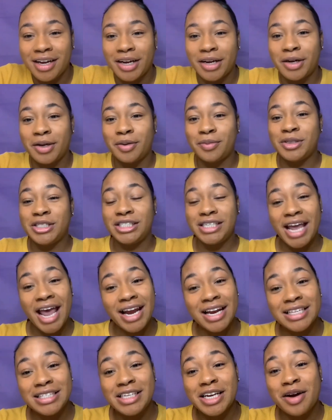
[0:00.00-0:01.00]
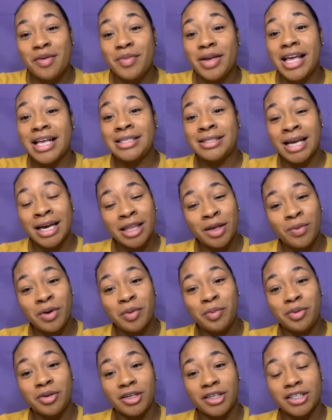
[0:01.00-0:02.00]
she had to tell me exactly when to
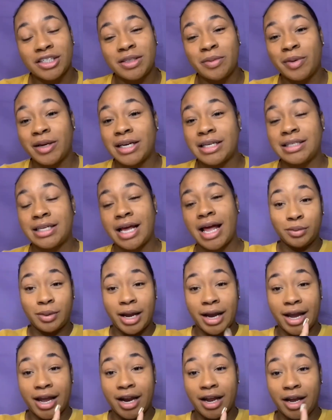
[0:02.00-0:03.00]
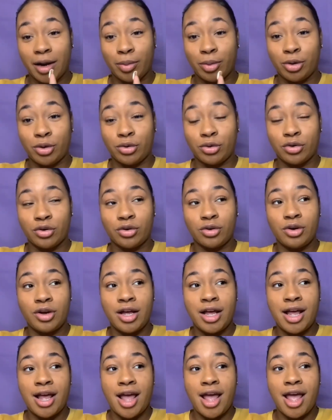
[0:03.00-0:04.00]
push, because I had an epidural.
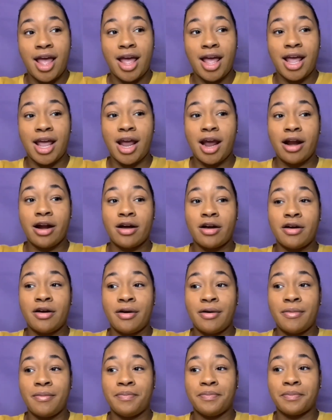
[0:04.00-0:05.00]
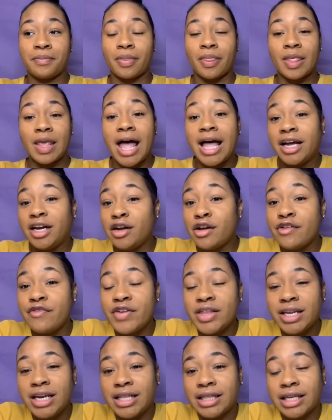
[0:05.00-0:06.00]
And I couldn't feel
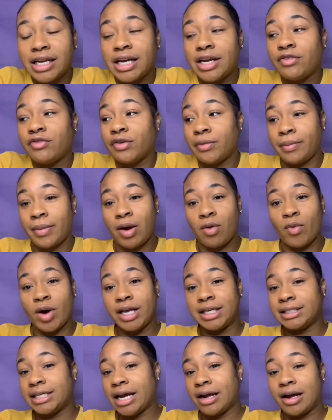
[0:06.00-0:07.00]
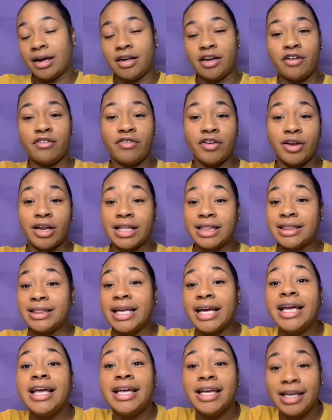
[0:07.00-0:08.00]
anything from my waist down. I couldn't feel a
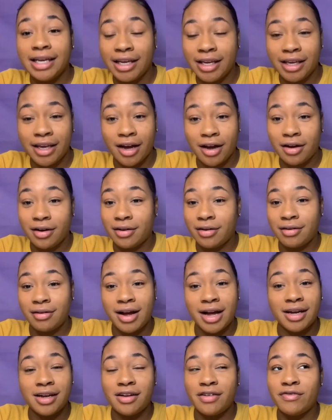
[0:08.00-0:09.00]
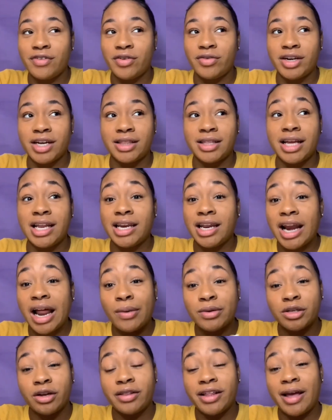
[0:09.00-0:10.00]
thing, y'all. I couldn't feel nothing. And then I was
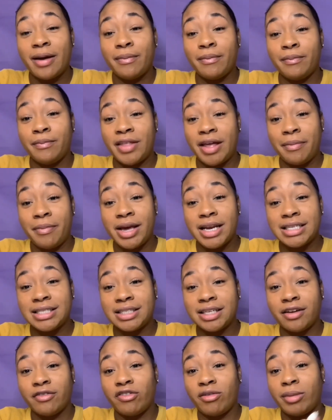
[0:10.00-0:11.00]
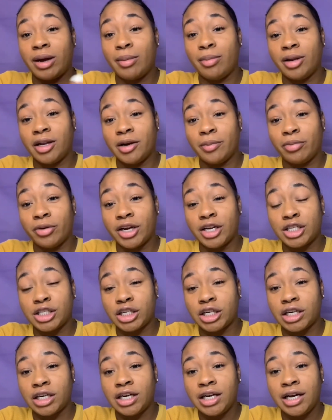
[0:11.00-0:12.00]
on that medicine for my blood
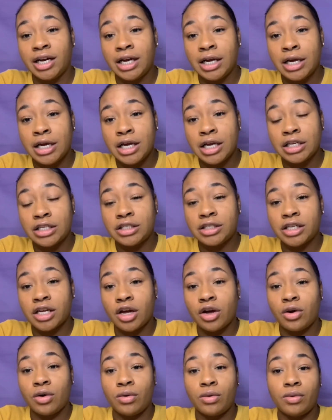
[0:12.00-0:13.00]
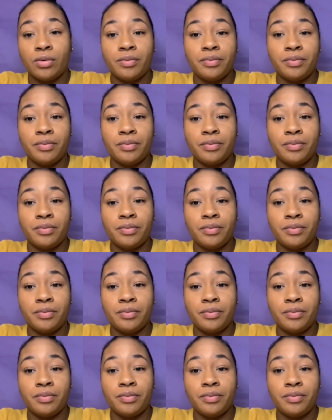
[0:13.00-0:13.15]
pressure. So